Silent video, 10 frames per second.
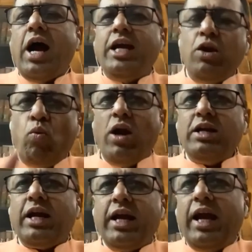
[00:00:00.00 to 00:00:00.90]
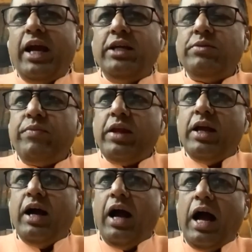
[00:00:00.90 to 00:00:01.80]
In one case,
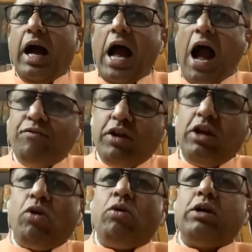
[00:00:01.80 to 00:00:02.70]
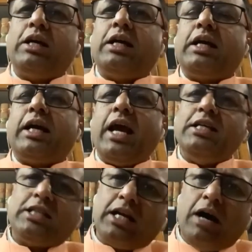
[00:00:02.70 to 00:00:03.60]
after the
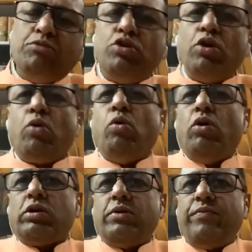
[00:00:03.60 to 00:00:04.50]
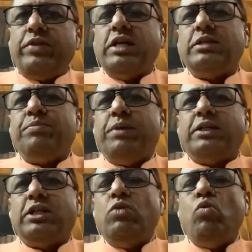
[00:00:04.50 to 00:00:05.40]
case come to the court, the
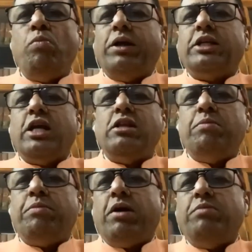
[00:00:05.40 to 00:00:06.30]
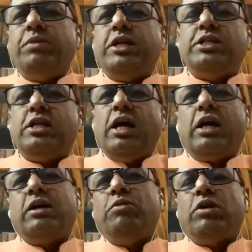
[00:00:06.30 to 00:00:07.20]
person who purchased the property
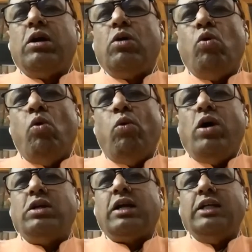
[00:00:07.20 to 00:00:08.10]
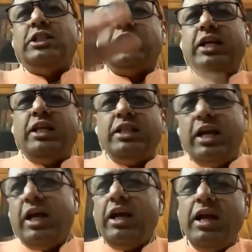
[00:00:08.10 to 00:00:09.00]
go on constructing
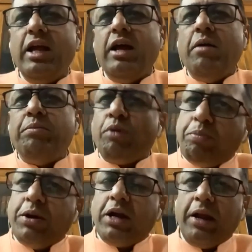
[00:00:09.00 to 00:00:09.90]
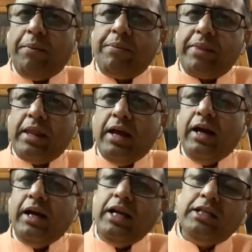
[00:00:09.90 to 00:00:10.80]
the property.
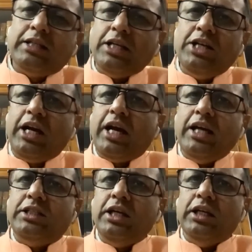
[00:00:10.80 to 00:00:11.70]
In such a case,